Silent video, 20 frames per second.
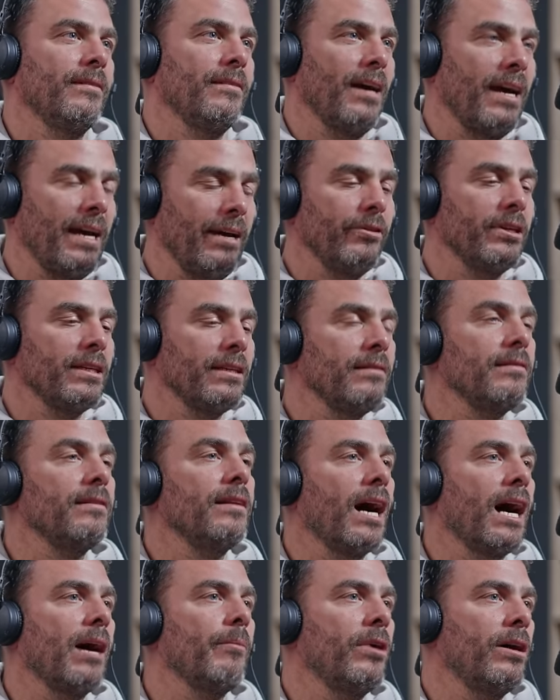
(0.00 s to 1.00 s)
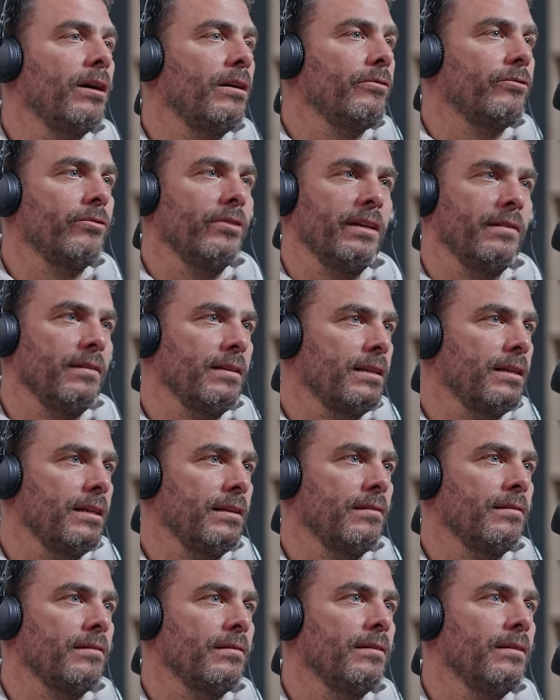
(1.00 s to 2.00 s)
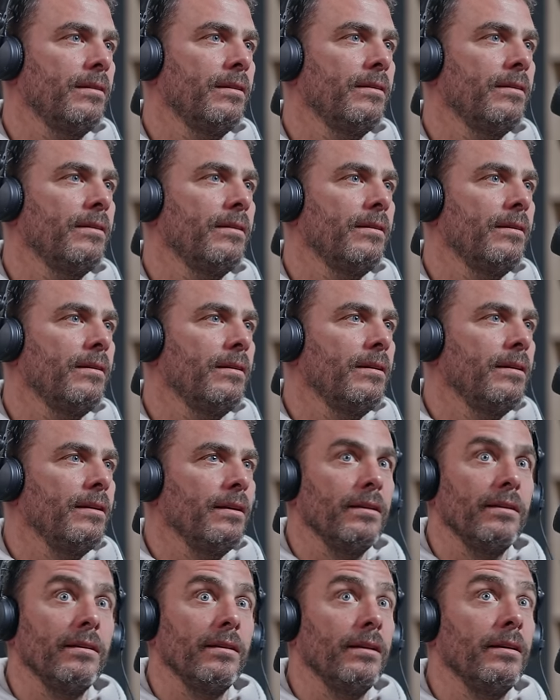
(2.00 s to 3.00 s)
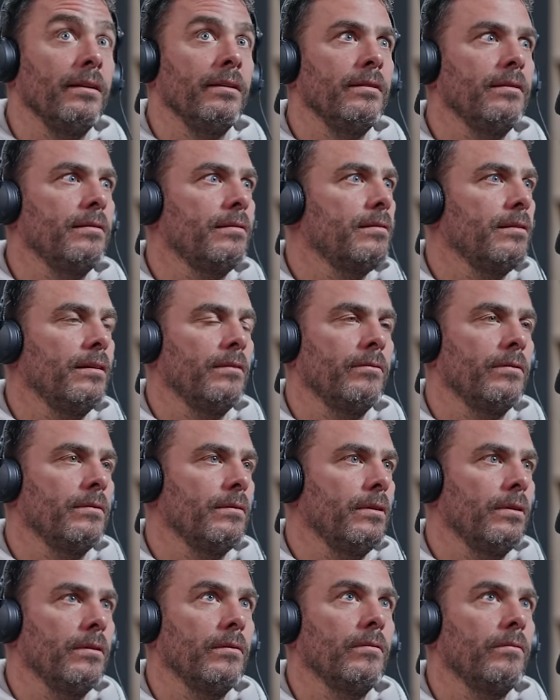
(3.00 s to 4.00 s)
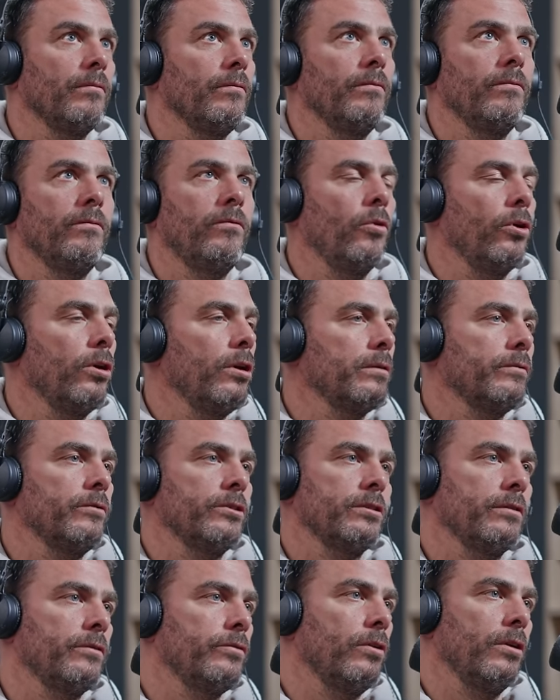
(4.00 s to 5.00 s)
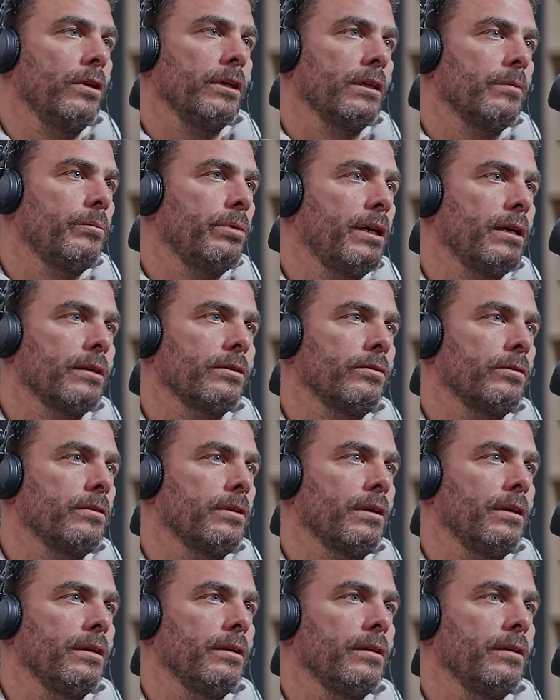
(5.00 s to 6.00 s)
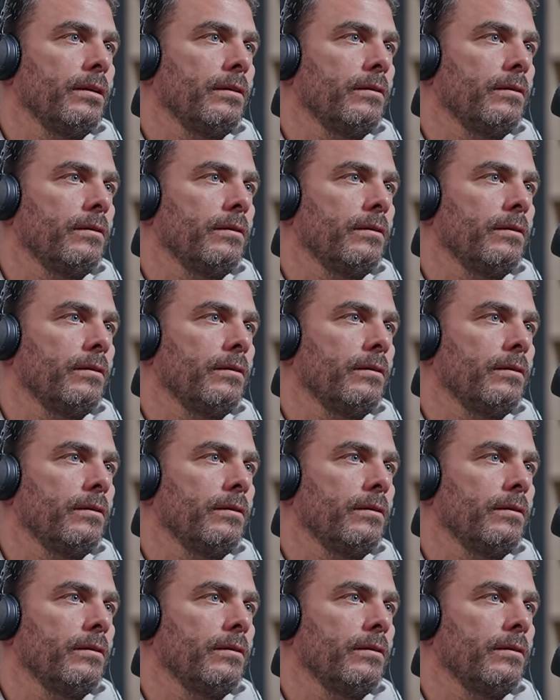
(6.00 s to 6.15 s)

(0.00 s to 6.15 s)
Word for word: having this dharma of raising kids in this in world which is falling apart currently.